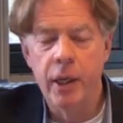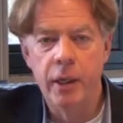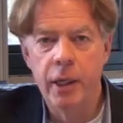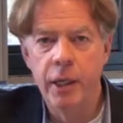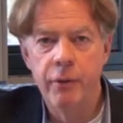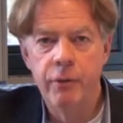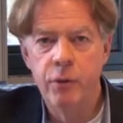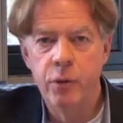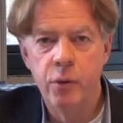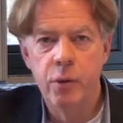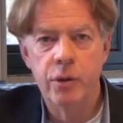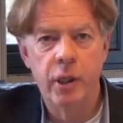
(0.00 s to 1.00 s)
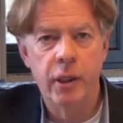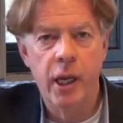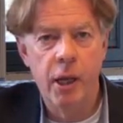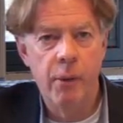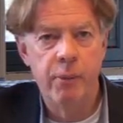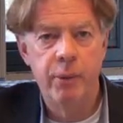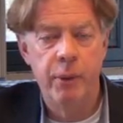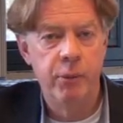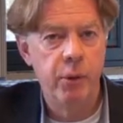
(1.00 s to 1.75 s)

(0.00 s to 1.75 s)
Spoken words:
can give tools that help them